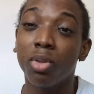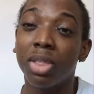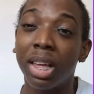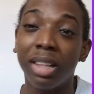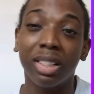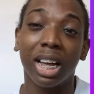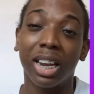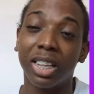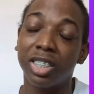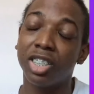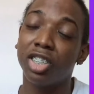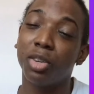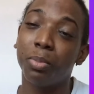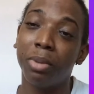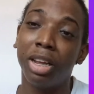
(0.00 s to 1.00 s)
think that it
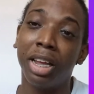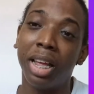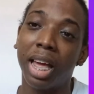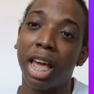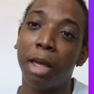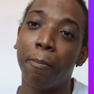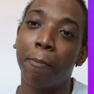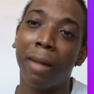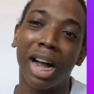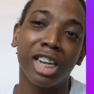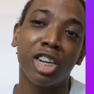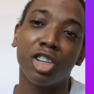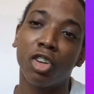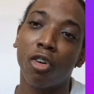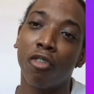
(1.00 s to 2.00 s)
should be a
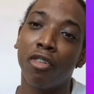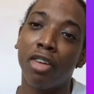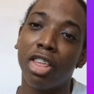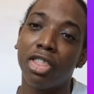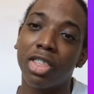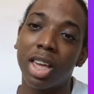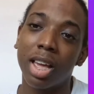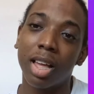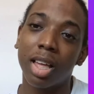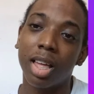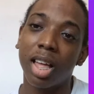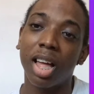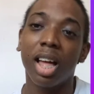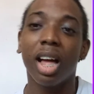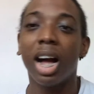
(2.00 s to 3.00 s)
mandatory thing.
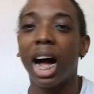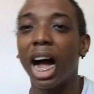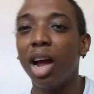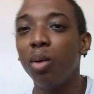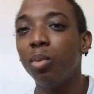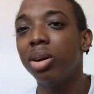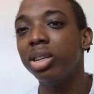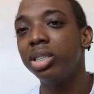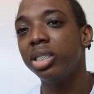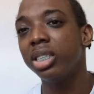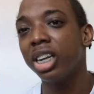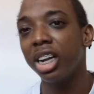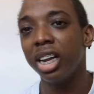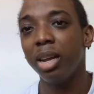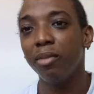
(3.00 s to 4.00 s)
I will
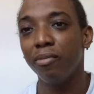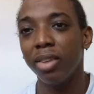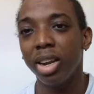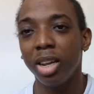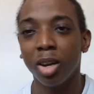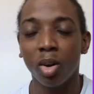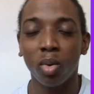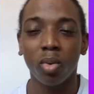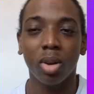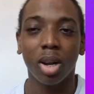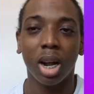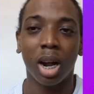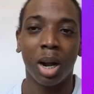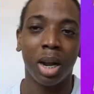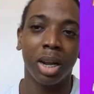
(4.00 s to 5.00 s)
share a video
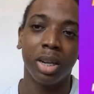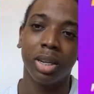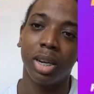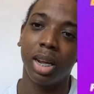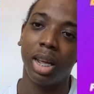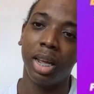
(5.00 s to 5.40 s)
and an